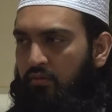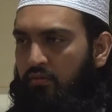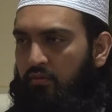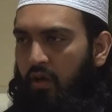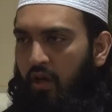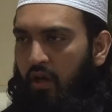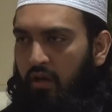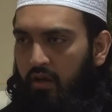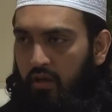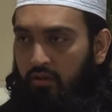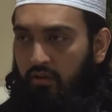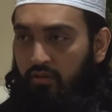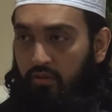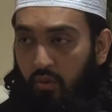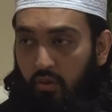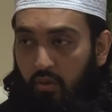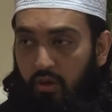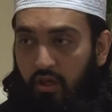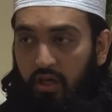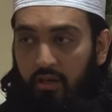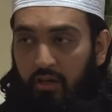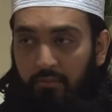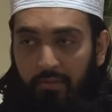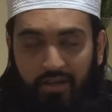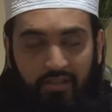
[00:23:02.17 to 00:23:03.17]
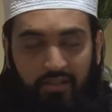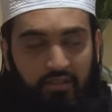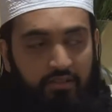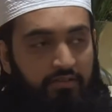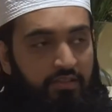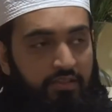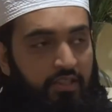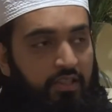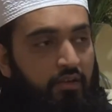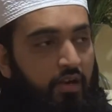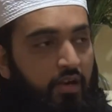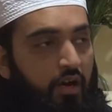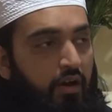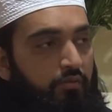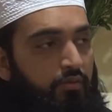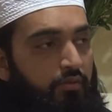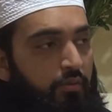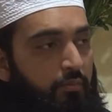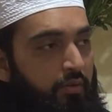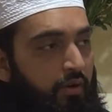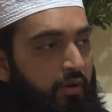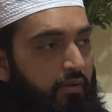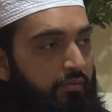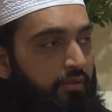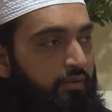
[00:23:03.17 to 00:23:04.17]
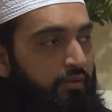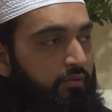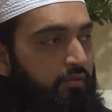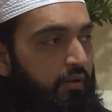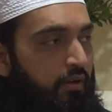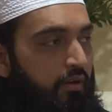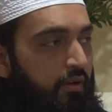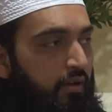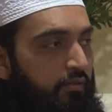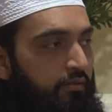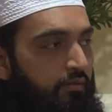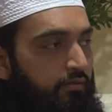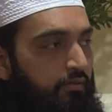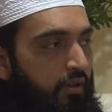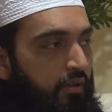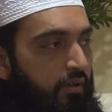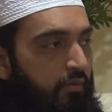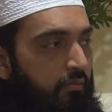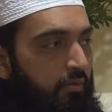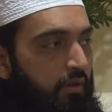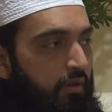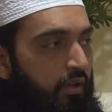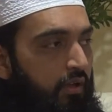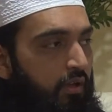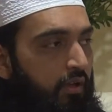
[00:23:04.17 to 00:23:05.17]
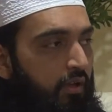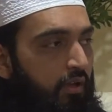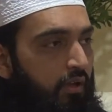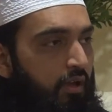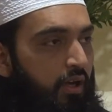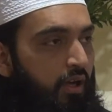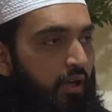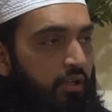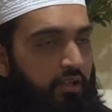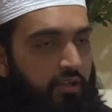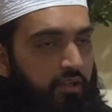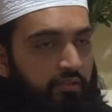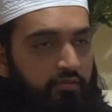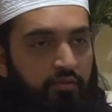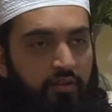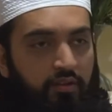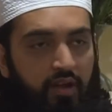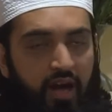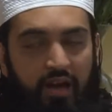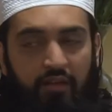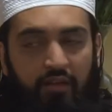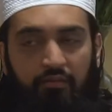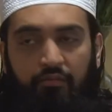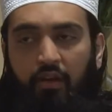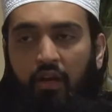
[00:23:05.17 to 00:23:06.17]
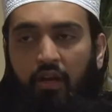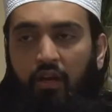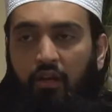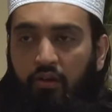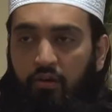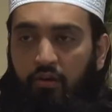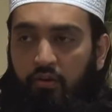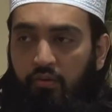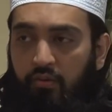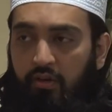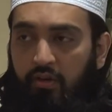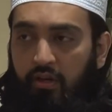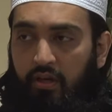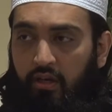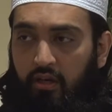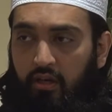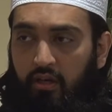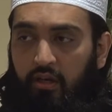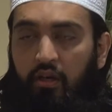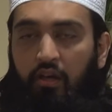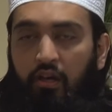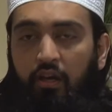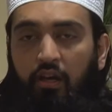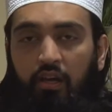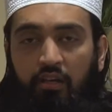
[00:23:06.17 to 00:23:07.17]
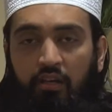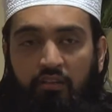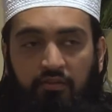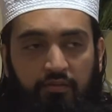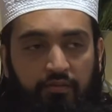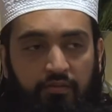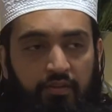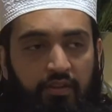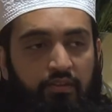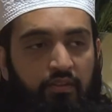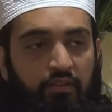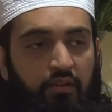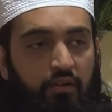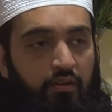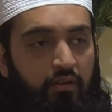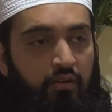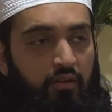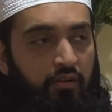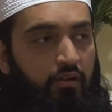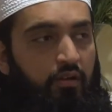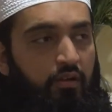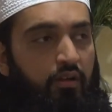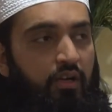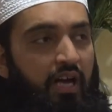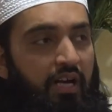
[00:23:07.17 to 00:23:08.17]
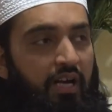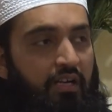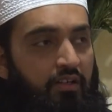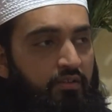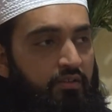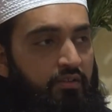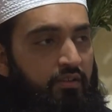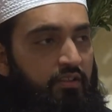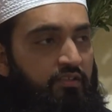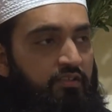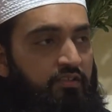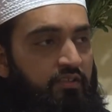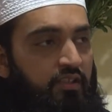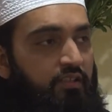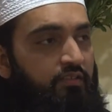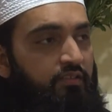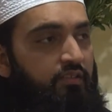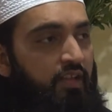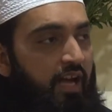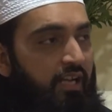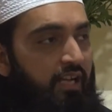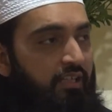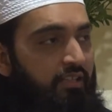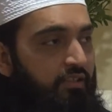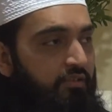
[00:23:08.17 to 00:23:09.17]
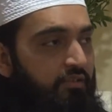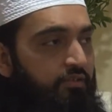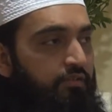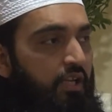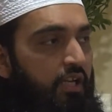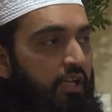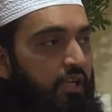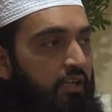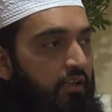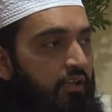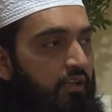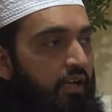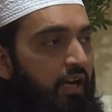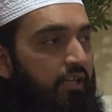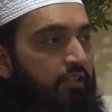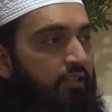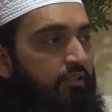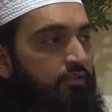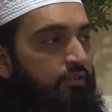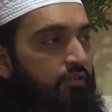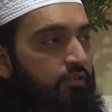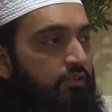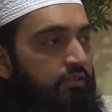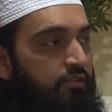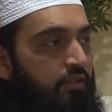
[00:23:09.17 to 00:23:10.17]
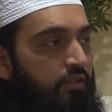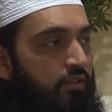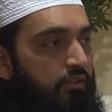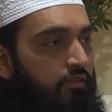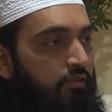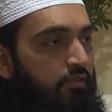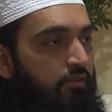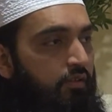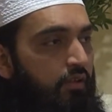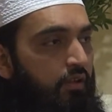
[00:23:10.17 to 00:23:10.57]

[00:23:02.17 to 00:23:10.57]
Allah talking about the seerah of the Prophet and his life, including his physical characteristics and his inner characteristics.